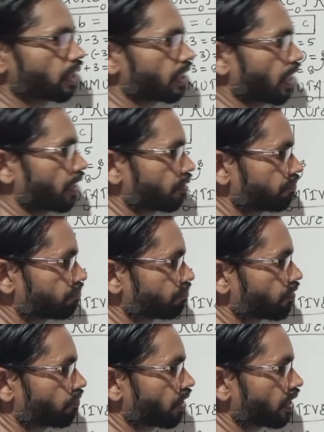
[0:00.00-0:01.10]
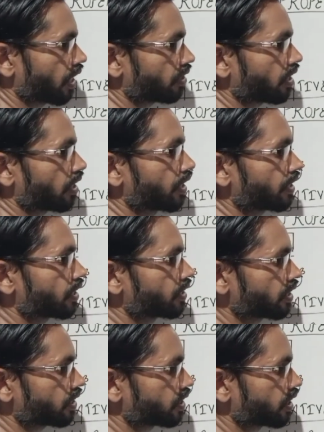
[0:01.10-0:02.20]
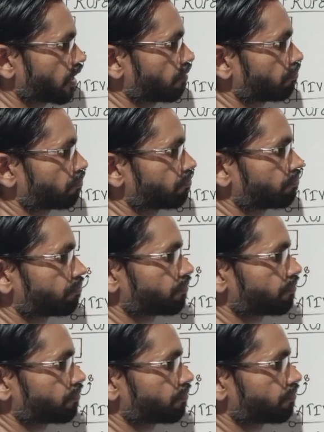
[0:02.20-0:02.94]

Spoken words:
we'll get? We'll get the integer same.